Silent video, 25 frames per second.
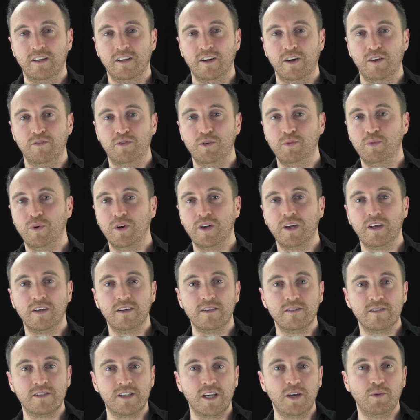You know, if you want
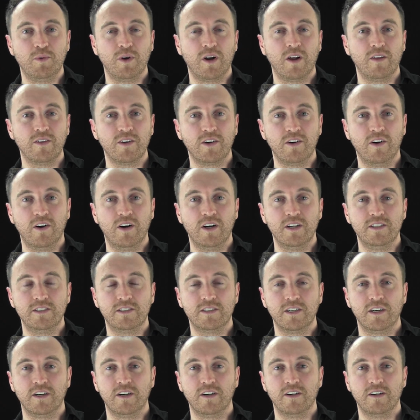to see what other
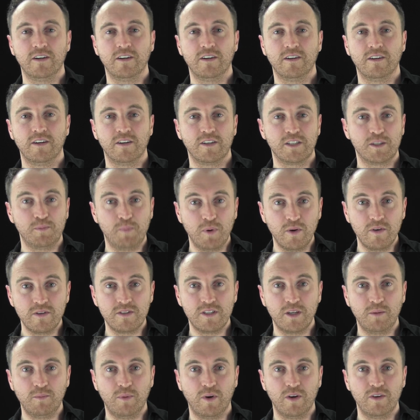guys are
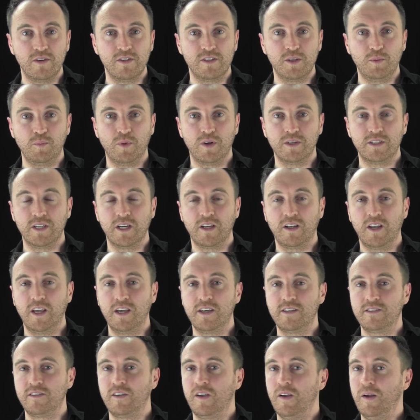experiencing by using my
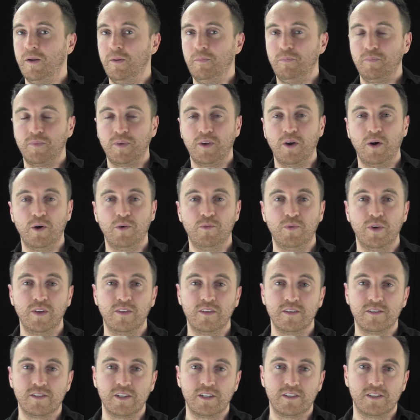techniques, go and
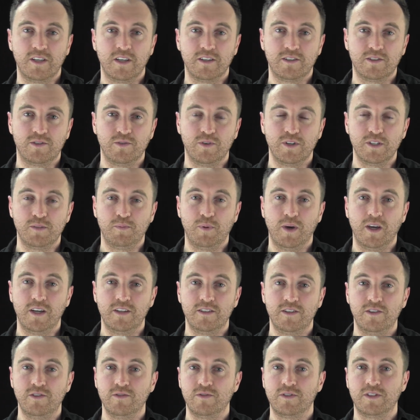read the success stories
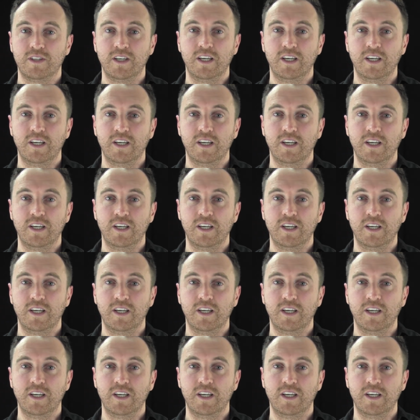page and you'll